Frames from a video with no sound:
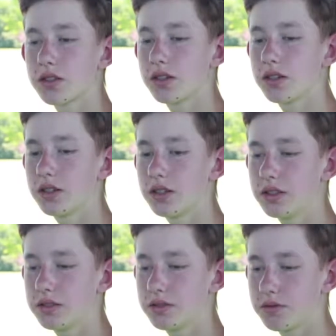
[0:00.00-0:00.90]
Uh,
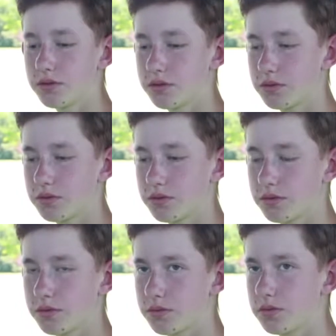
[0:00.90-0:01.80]

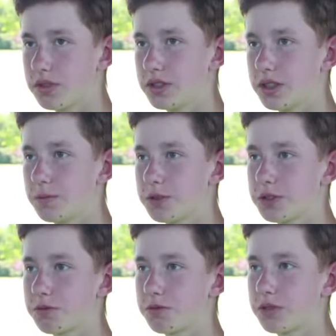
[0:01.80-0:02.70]
One time
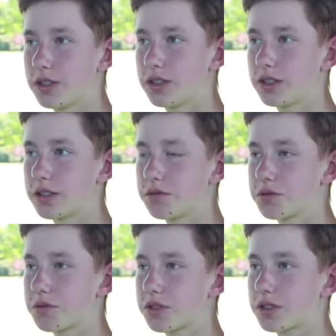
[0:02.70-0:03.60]
was when I
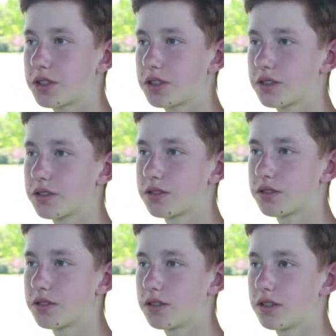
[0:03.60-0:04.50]
was working
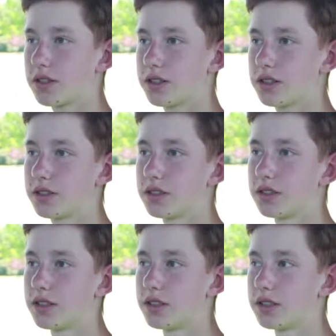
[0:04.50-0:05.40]
on
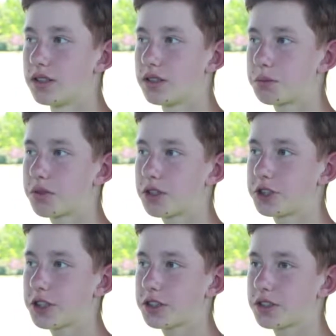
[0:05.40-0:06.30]
a
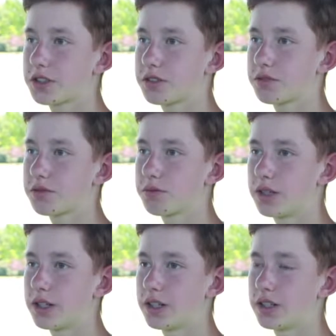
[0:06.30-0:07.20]
project
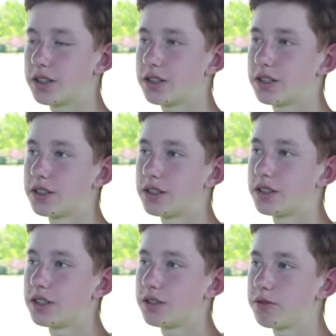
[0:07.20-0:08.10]
where
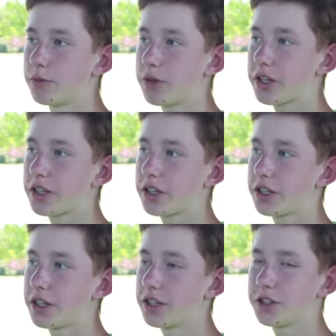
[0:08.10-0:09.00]
we're making
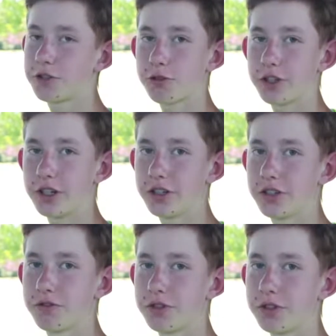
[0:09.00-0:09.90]
a short
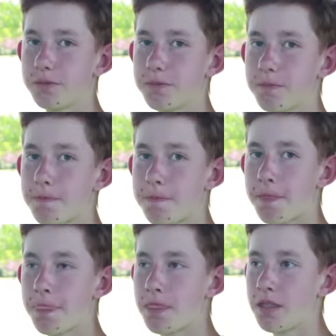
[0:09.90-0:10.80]
narrative film,
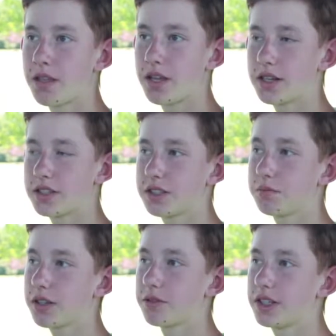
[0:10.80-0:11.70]
and it
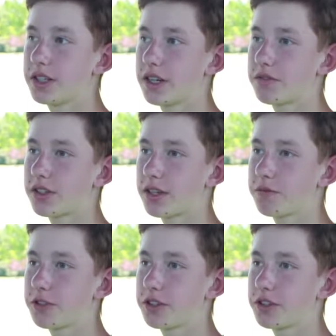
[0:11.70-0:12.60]
seemed like we didn't have time
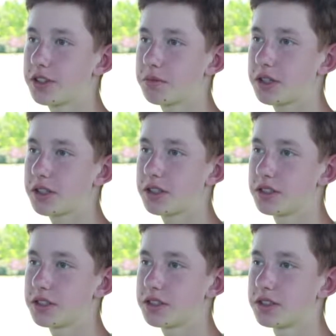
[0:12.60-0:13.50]
for anything
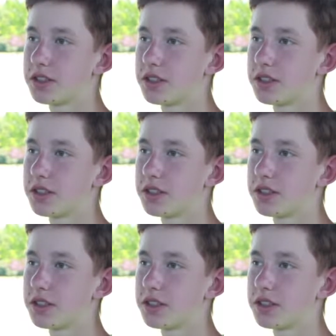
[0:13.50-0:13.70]
because